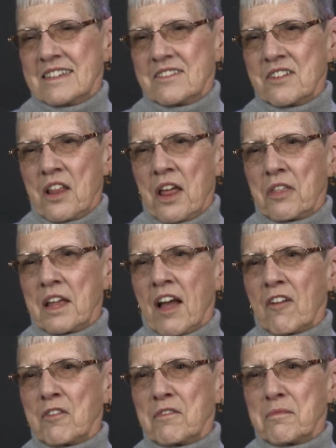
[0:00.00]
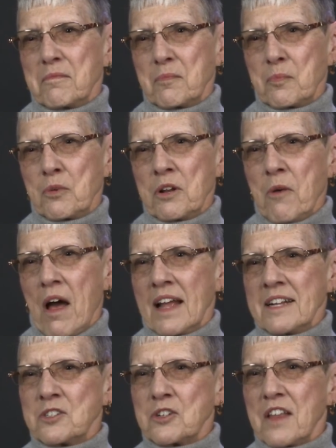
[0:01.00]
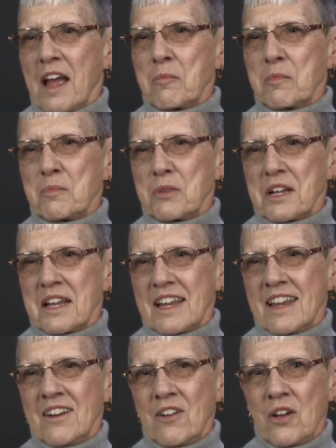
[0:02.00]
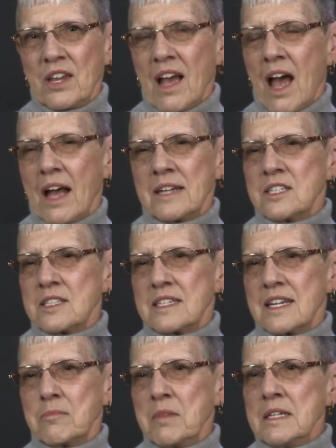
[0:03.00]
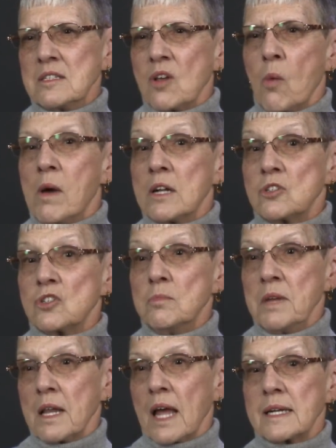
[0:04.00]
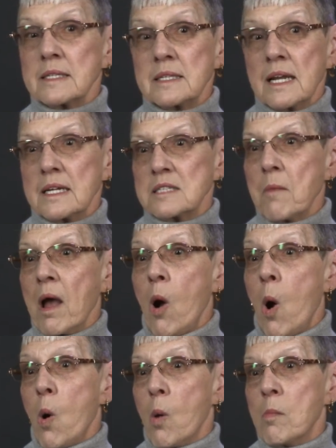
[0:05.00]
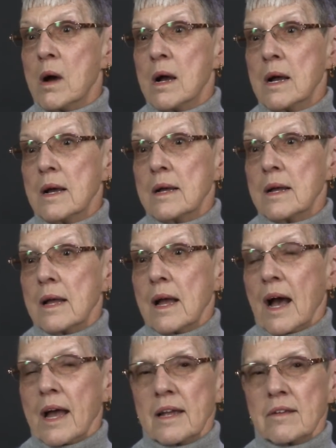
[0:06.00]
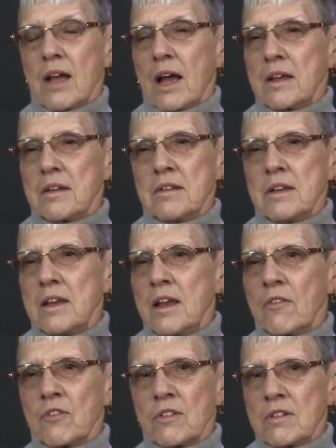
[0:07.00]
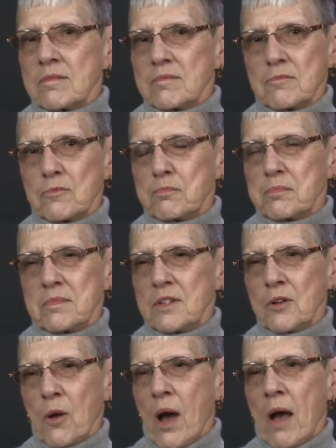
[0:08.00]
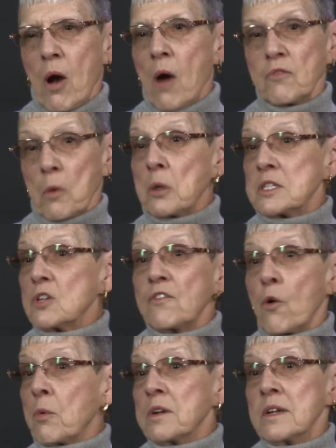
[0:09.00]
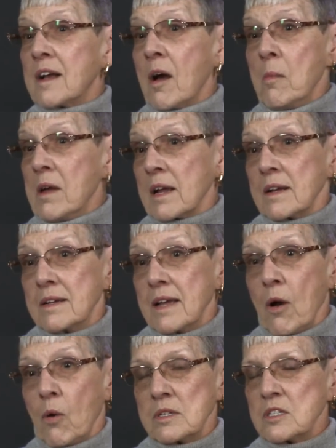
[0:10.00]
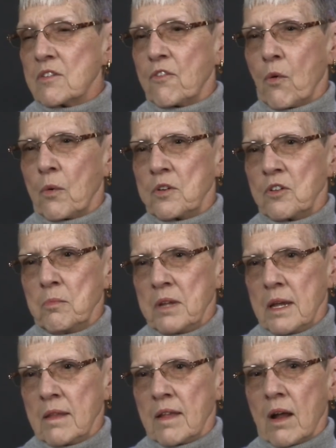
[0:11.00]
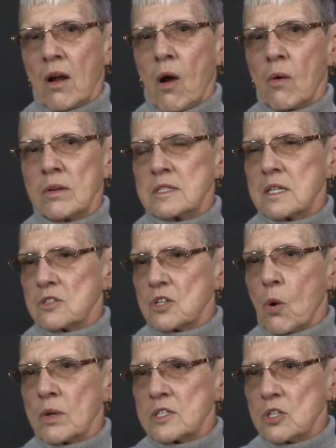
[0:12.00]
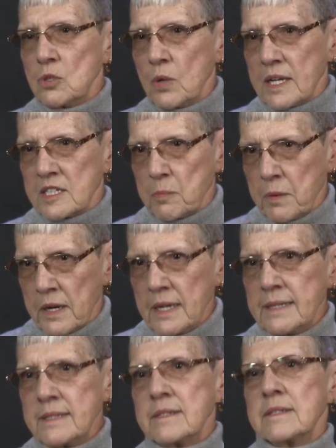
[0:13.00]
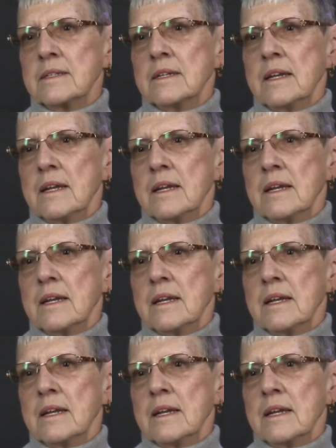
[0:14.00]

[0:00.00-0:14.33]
Well, I think I've pretty well answered that, but you know, it means so much to me. Like I say, it's my home. I never, you know, I've always looked forward to coming. I always look forward to being there. There's always a new experience,